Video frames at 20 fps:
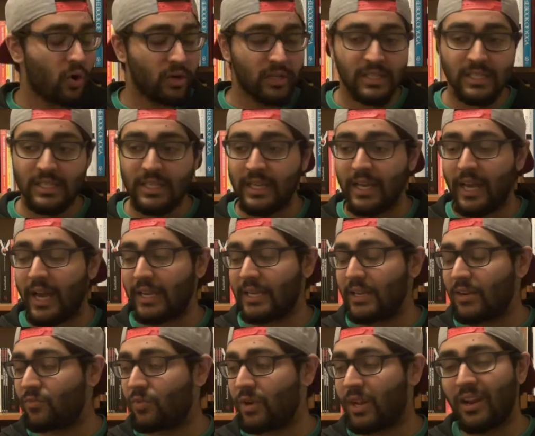Honestly, I
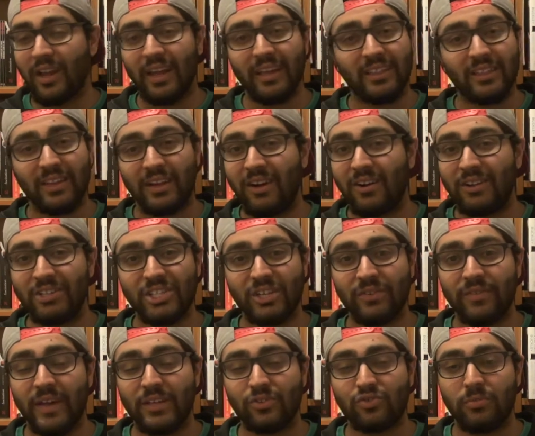didn't really like the
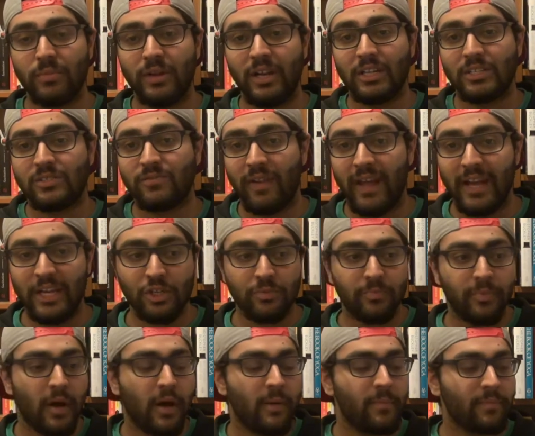casting of Ezra Miller's Flash,
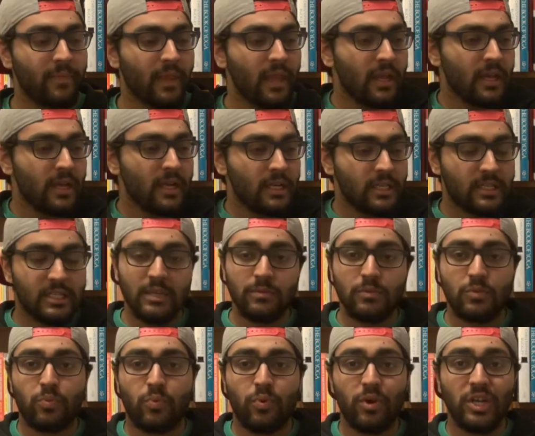but he
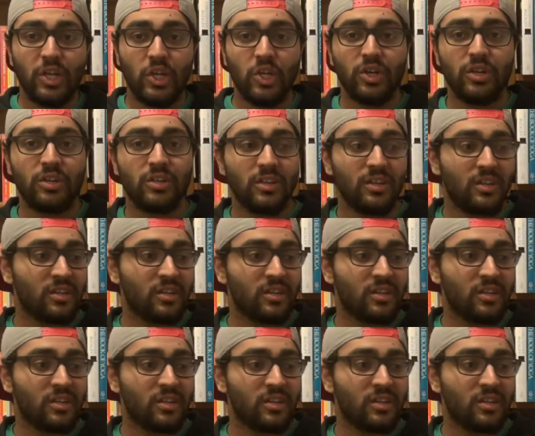seems pretty good.